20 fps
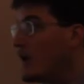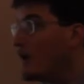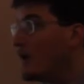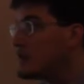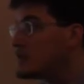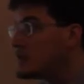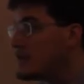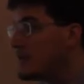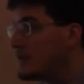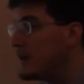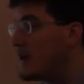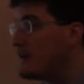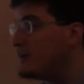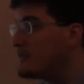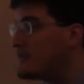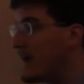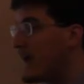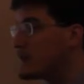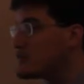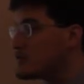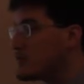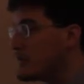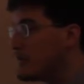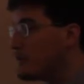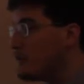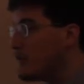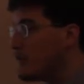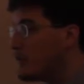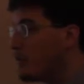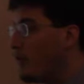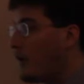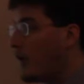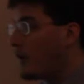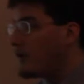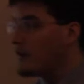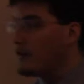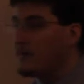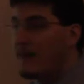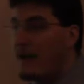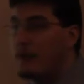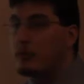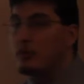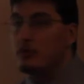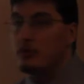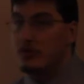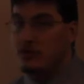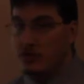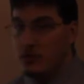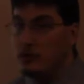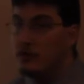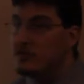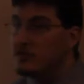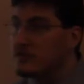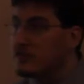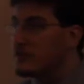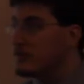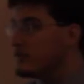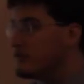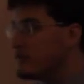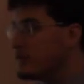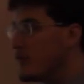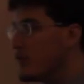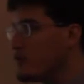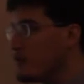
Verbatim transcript: which can become saturated with water, and that will reduce the, the